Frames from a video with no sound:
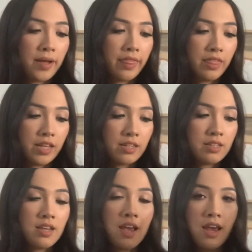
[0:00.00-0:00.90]
but
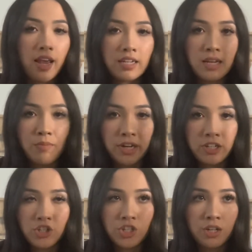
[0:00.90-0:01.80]
this
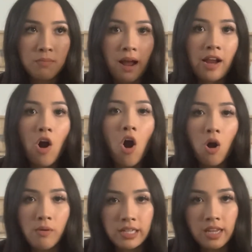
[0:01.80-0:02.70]
anti-breakage serum I
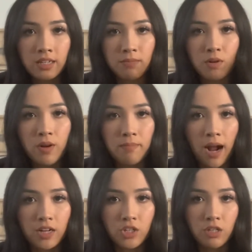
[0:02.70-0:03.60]
always end up going
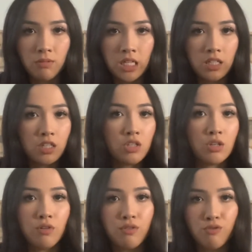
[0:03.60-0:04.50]
back to because it's
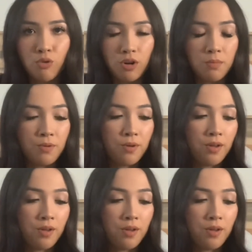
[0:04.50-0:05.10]
so affordable